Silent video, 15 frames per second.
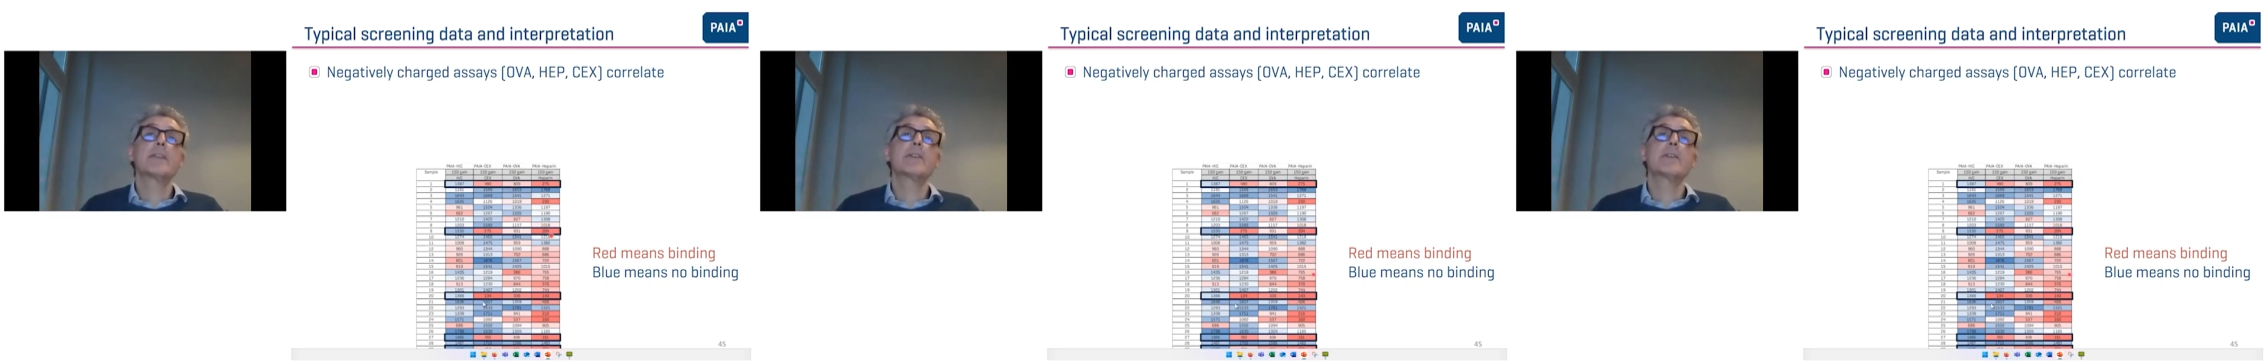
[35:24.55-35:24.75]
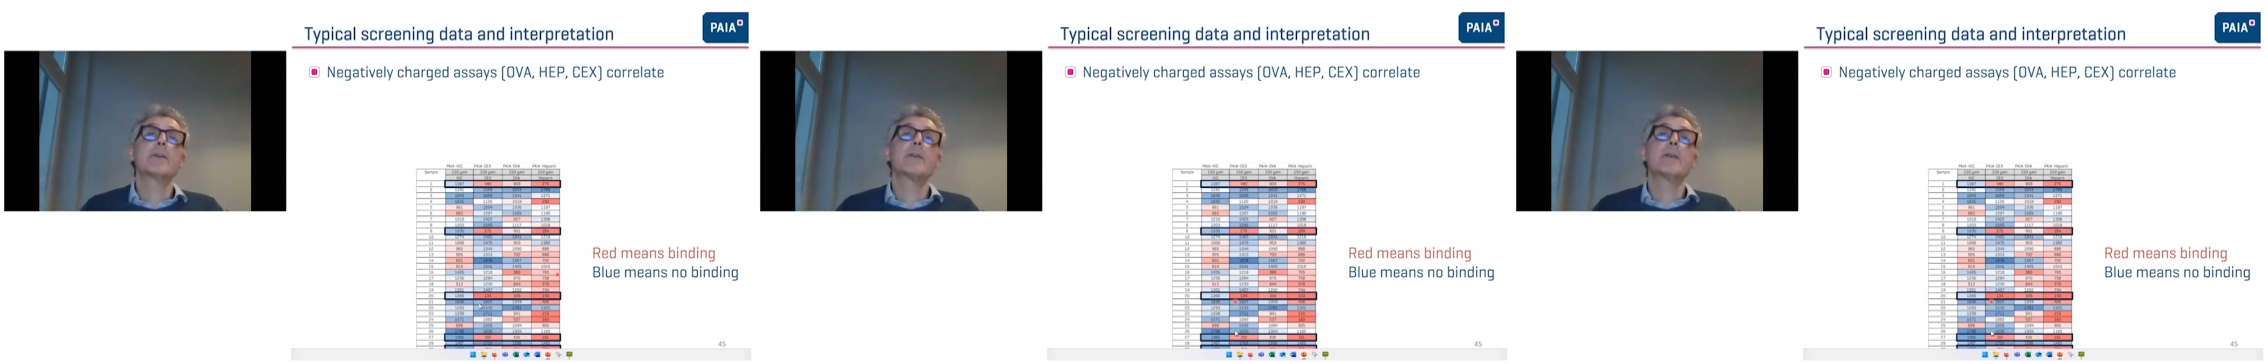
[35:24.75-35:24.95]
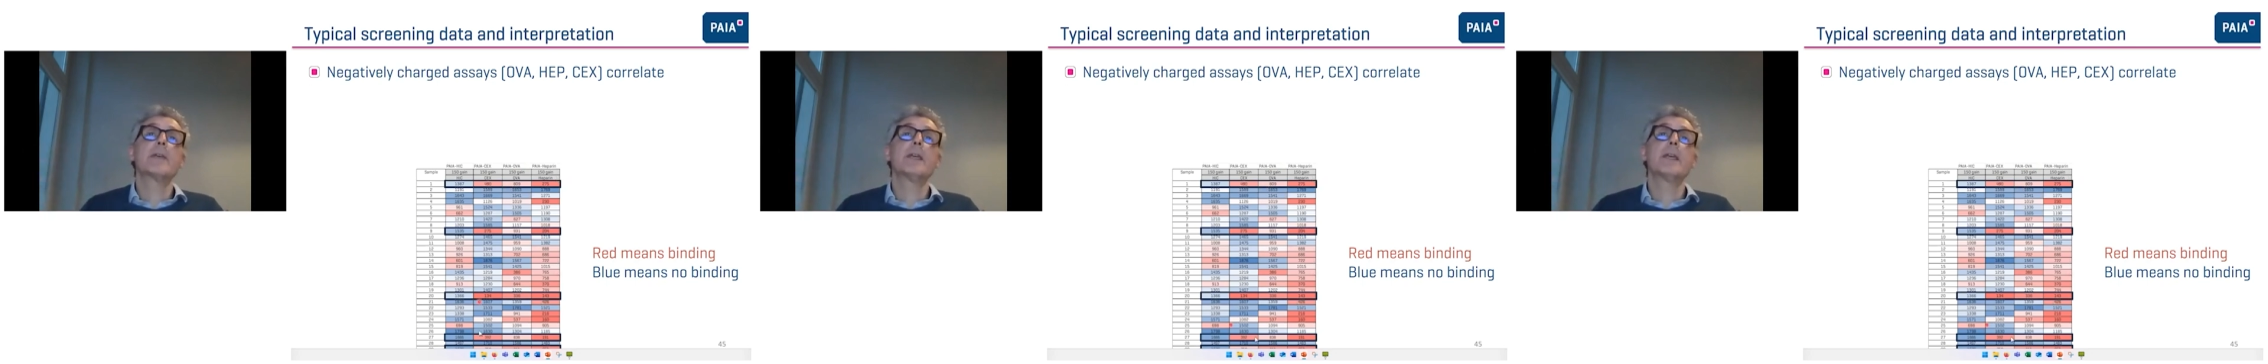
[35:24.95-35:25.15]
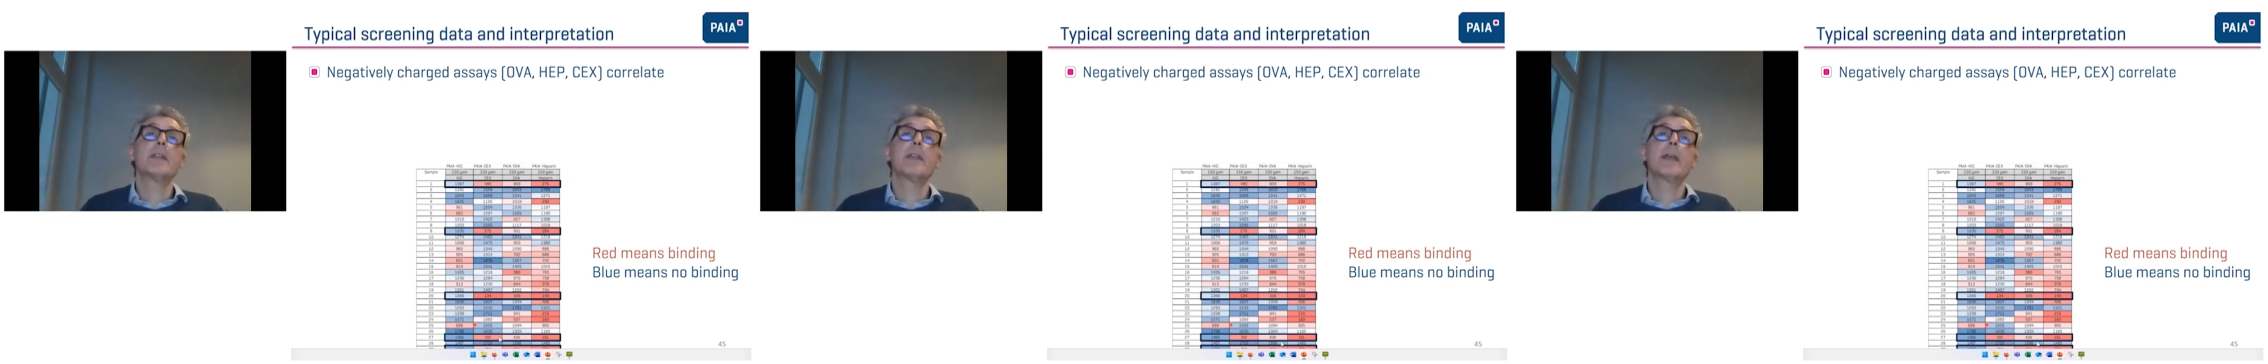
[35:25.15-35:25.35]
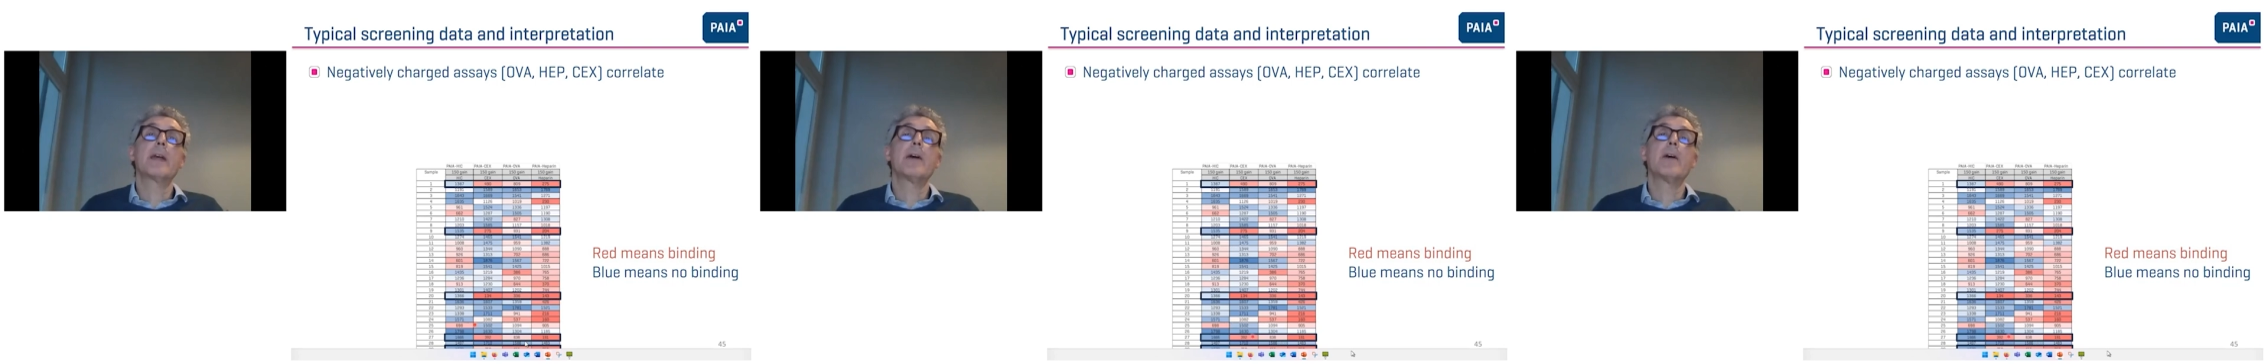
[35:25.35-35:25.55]
So here
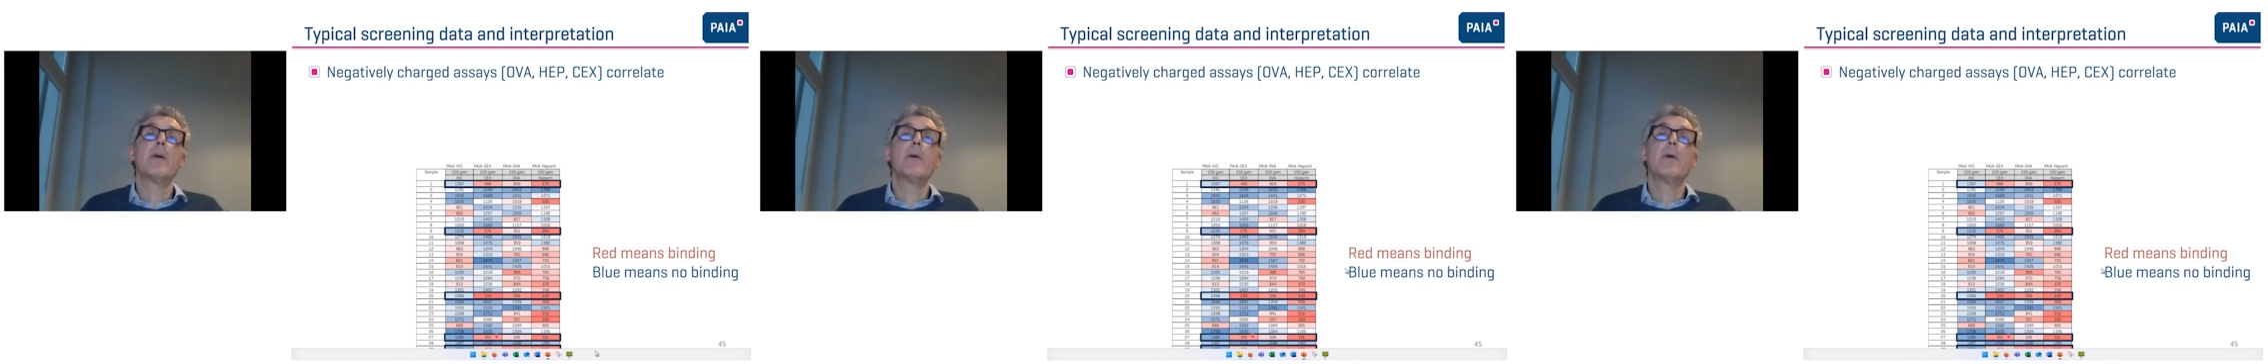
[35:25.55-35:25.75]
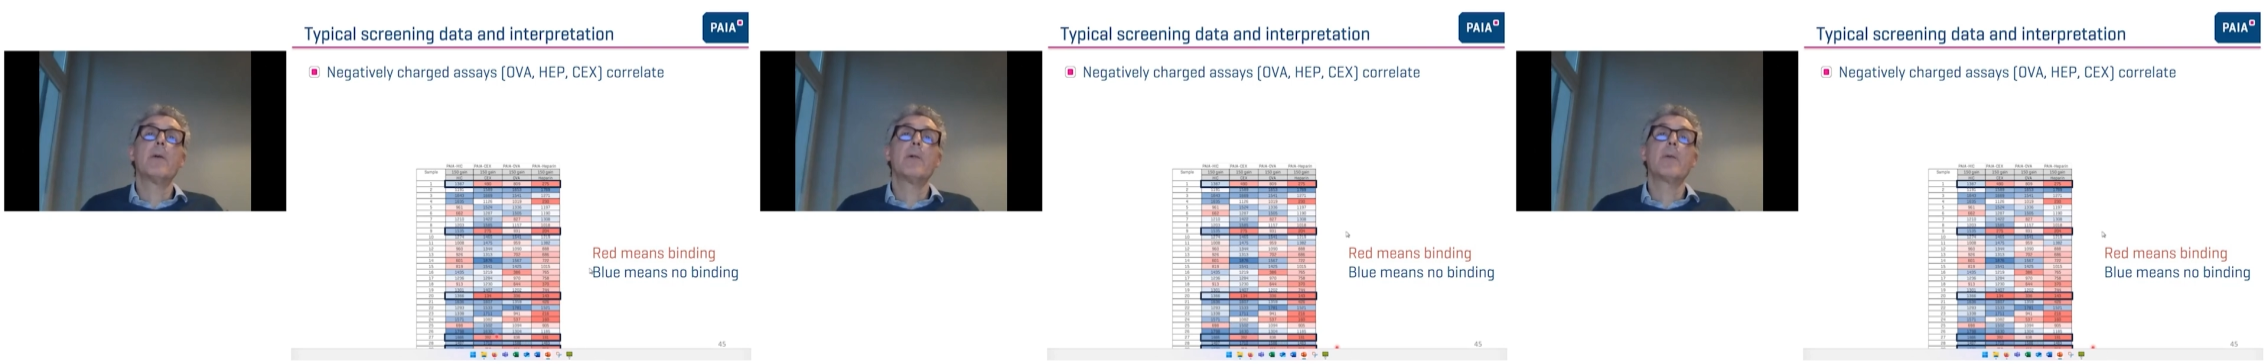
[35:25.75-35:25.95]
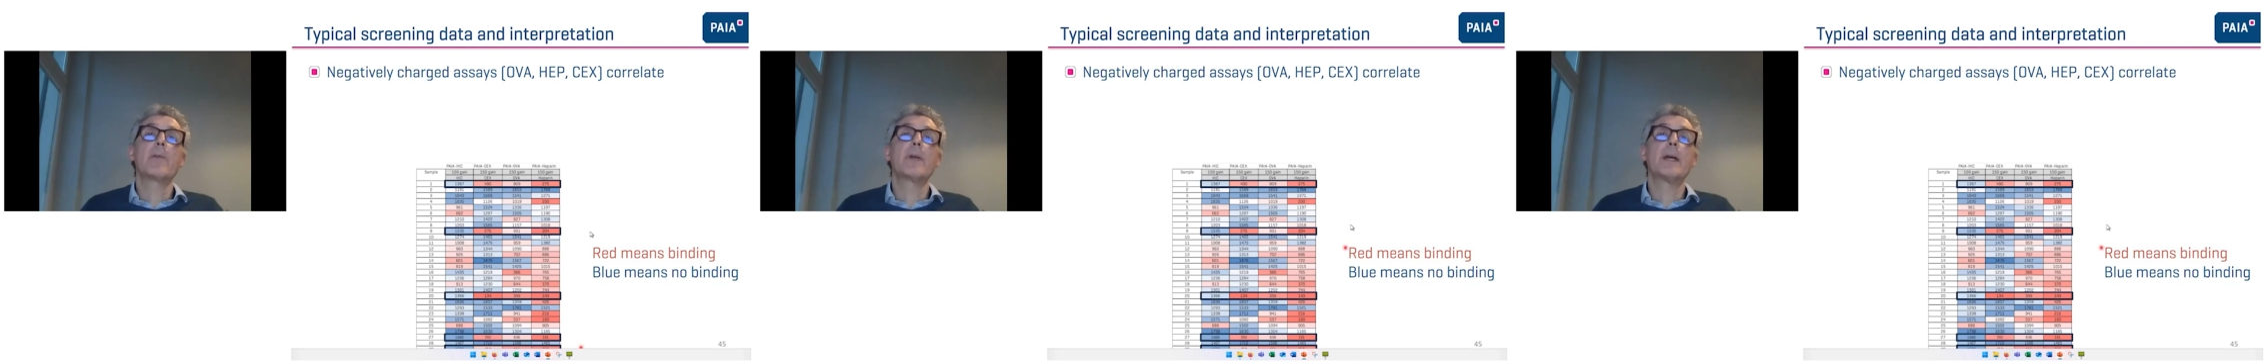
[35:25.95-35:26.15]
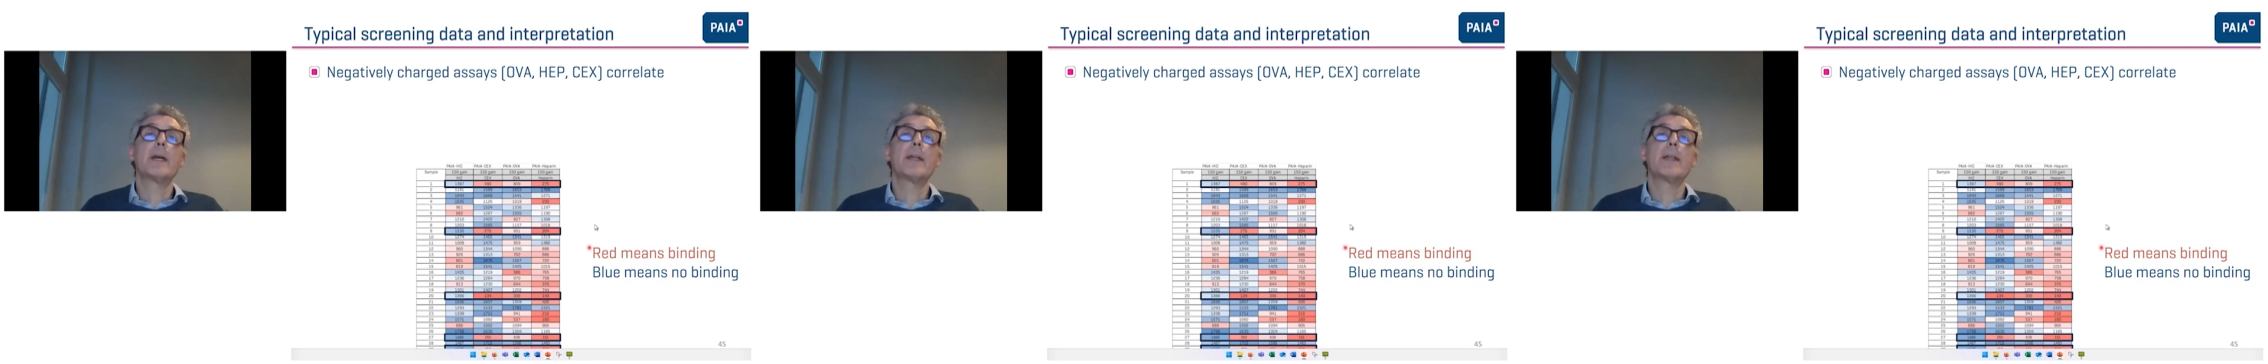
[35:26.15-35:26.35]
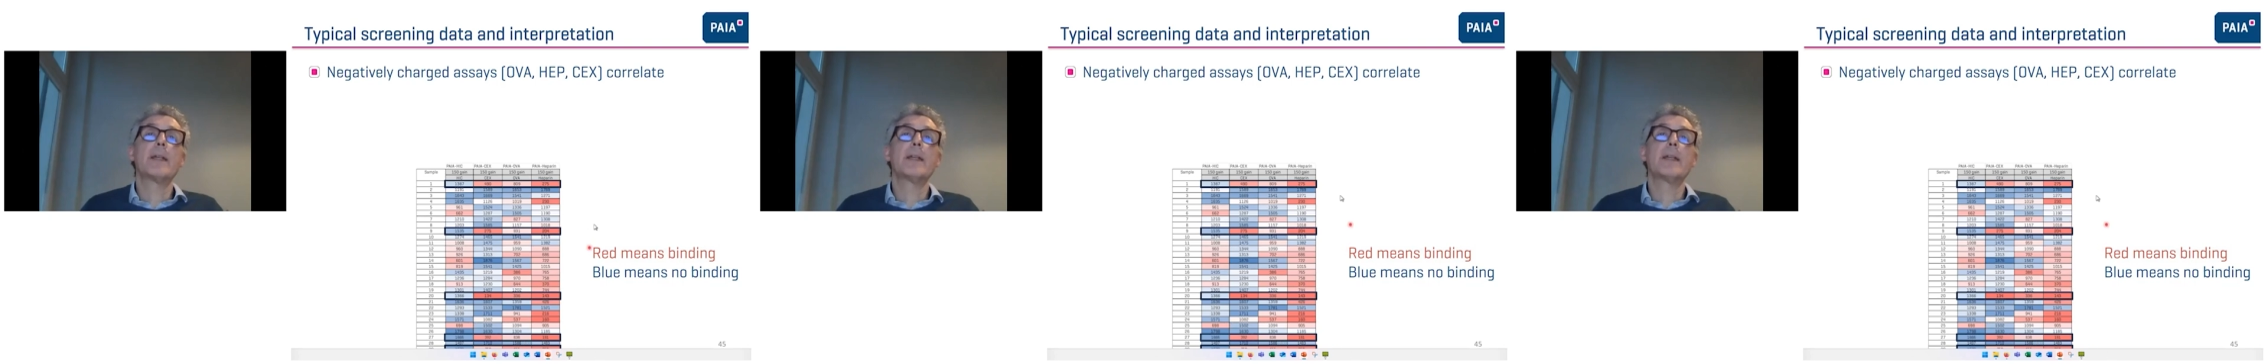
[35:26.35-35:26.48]
they are all red